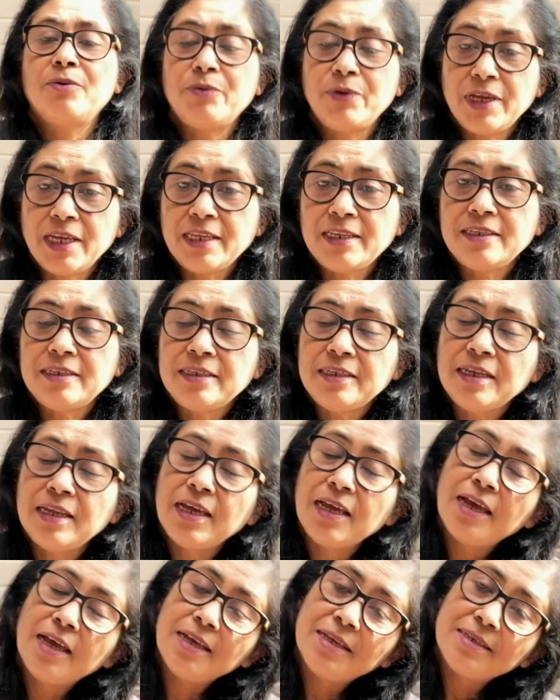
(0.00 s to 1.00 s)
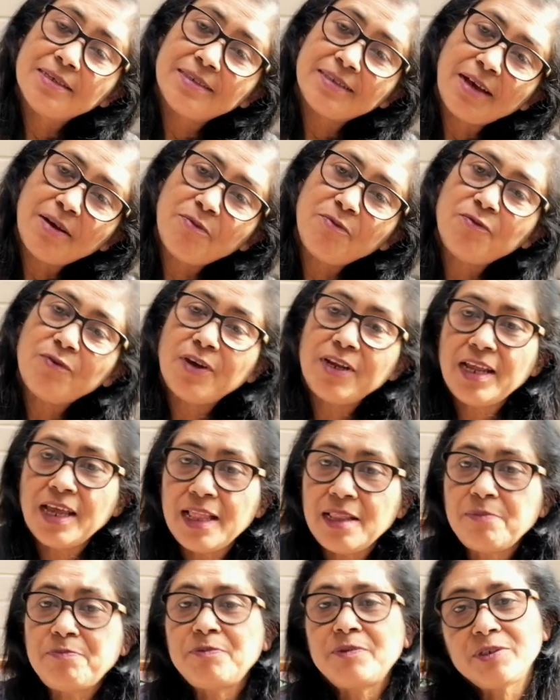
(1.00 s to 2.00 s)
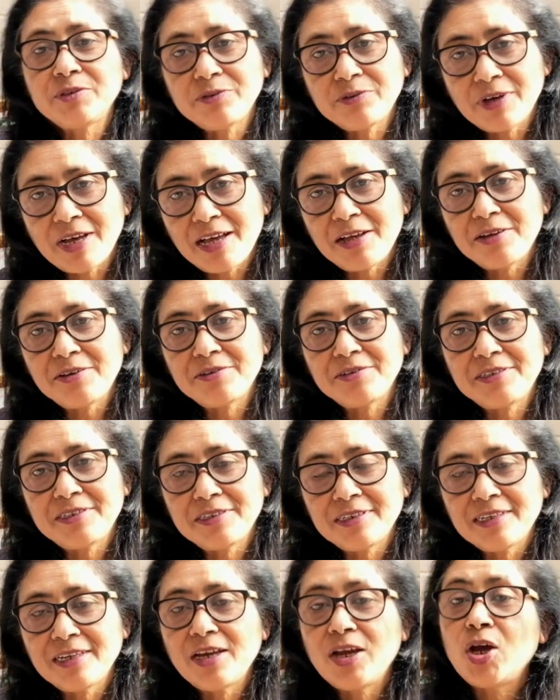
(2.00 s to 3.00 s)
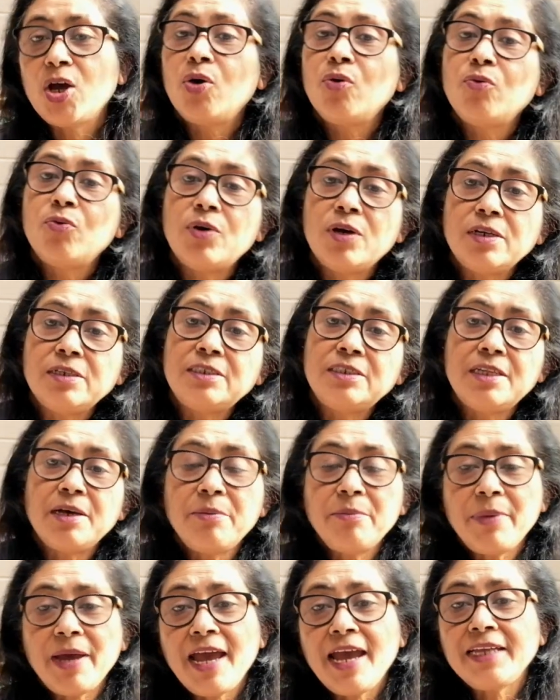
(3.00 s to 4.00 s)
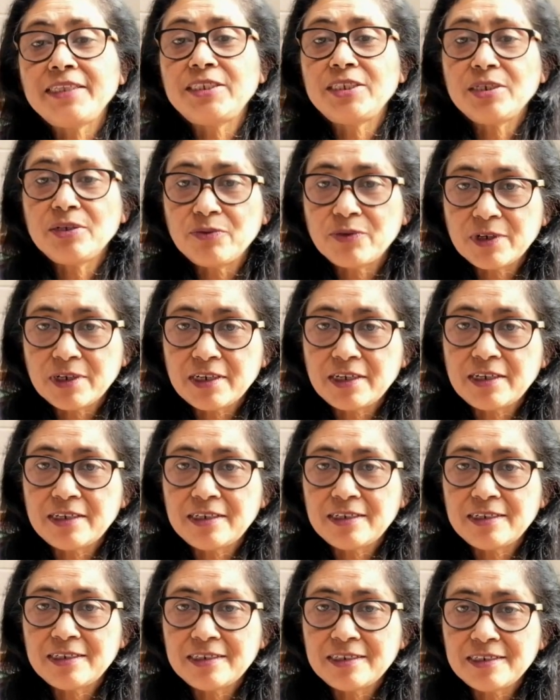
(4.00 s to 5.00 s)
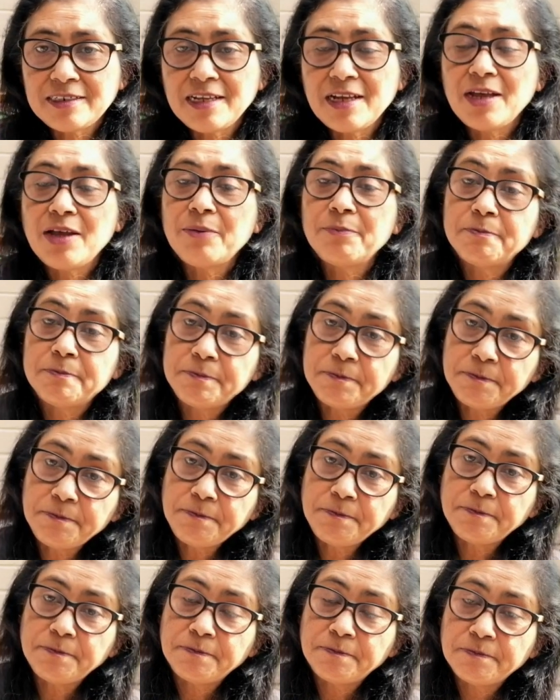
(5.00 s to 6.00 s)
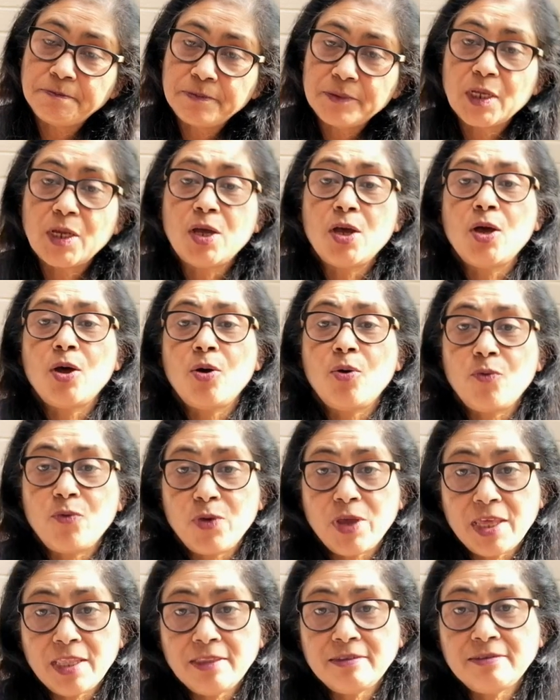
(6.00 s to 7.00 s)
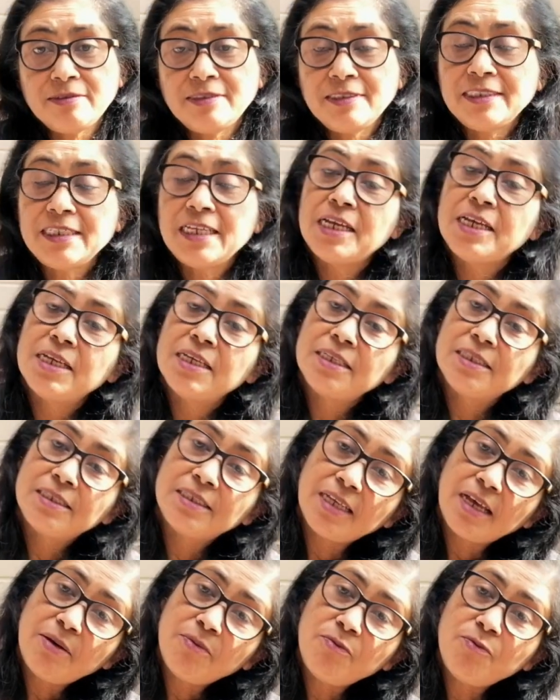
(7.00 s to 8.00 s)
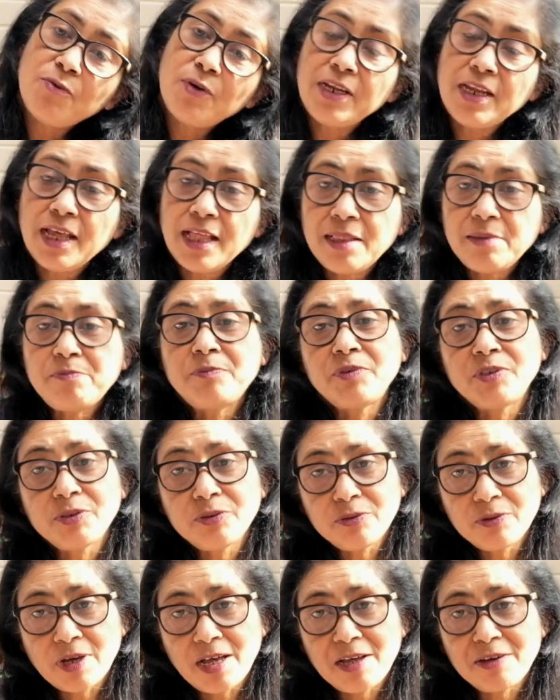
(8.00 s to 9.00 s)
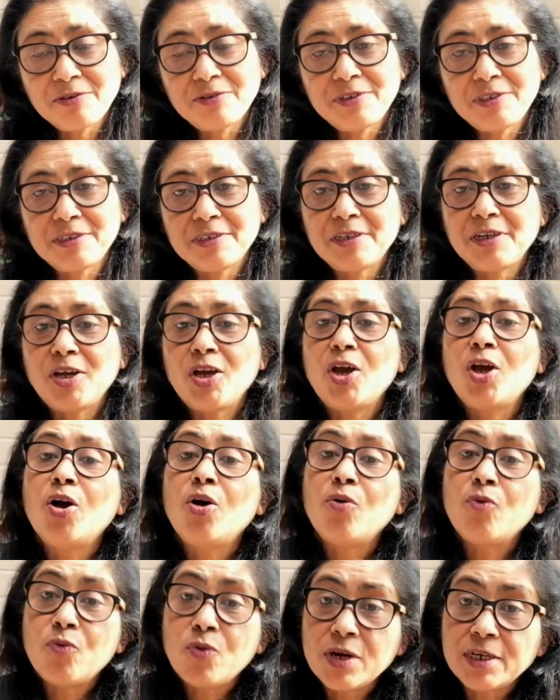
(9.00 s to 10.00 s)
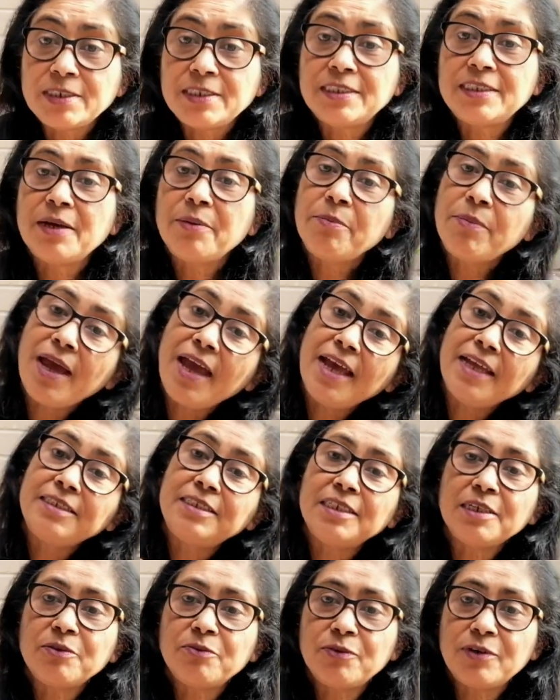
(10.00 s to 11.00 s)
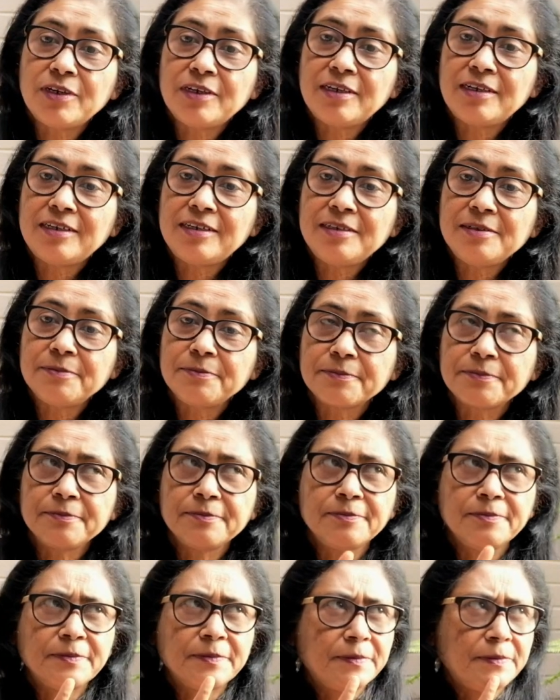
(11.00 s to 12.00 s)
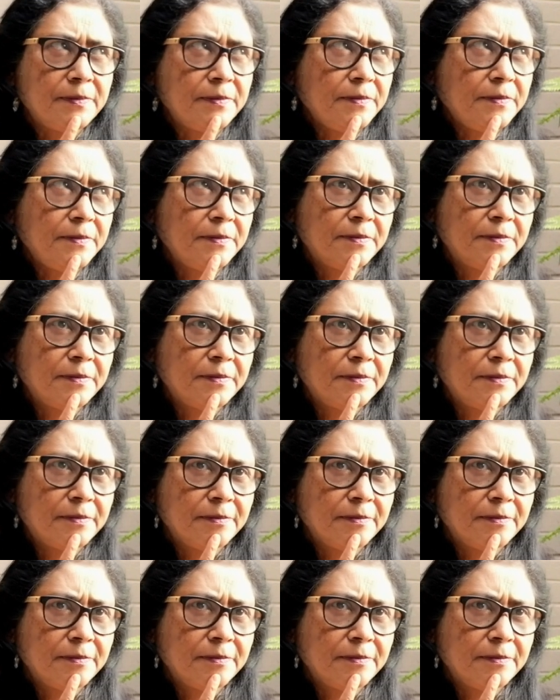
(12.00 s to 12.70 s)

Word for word: when someone helps you out, what's the magic word? Hmm. When someone helps you out, what's the magic word? Hmm.